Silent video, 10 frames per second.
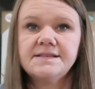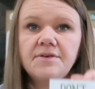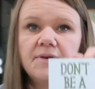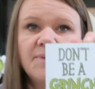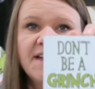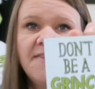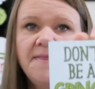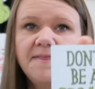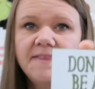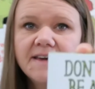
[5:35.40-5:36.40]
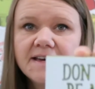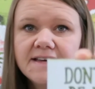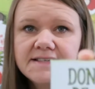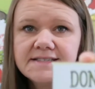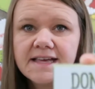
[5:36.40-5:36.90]
So then we got
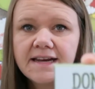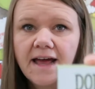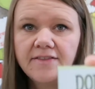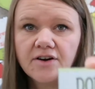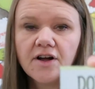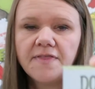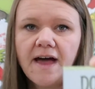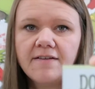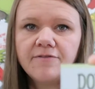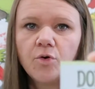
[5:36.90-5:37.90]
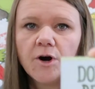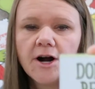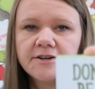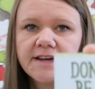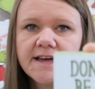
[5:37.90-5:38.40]
this, and Heather got that for
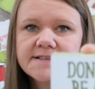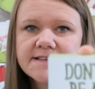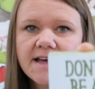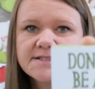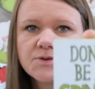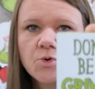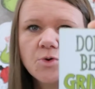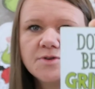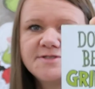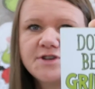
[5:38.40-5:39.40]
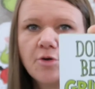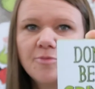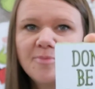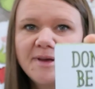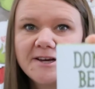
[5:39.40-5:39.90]
her desk at school.
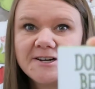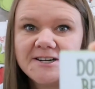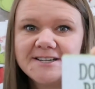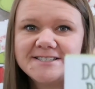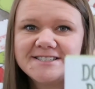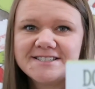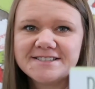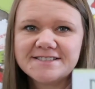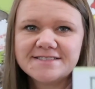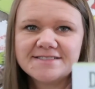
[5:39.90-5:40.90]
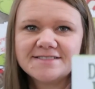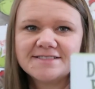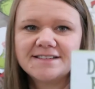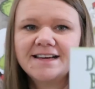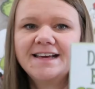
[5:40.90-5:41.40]
Don't be a Grinch.
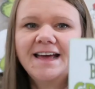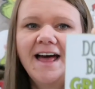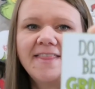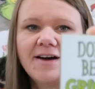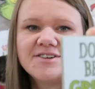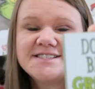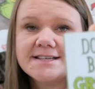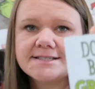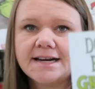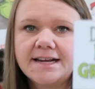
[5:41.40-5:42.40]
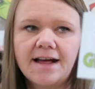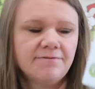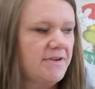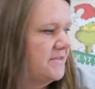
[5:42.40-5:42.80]
And that was $6.99,